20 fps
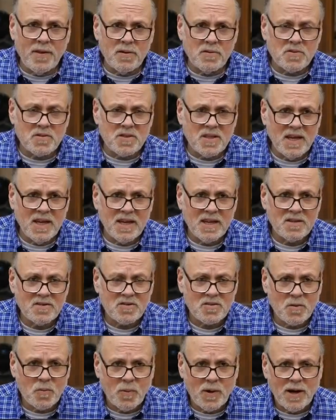of those
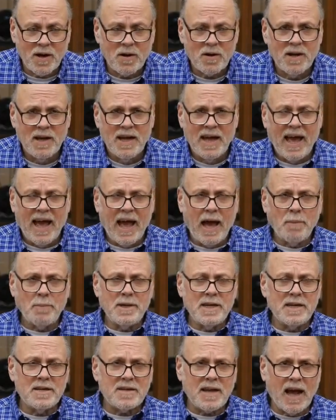things to where how
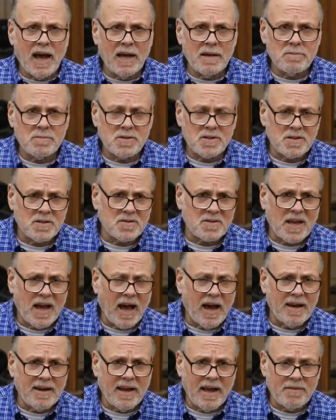many times does
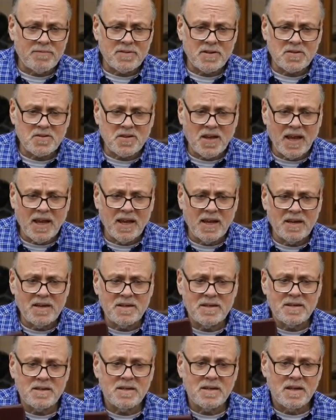God have to say it
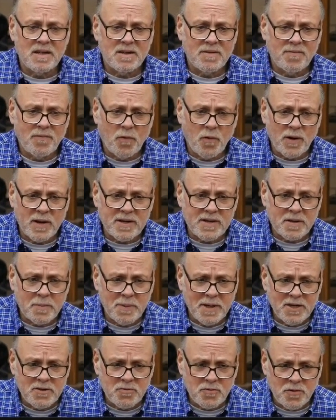for it to
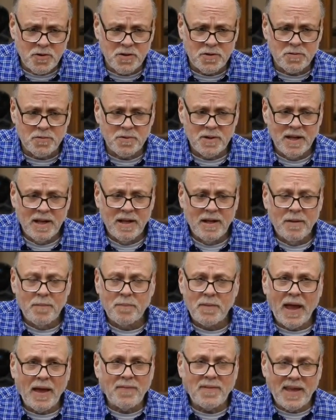be true?
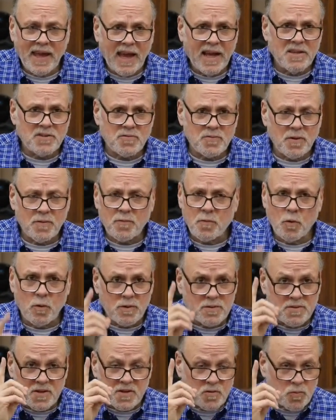And the answer, of
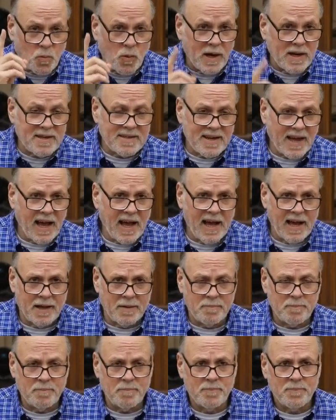course, is one
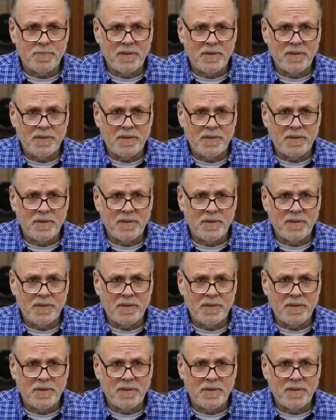time.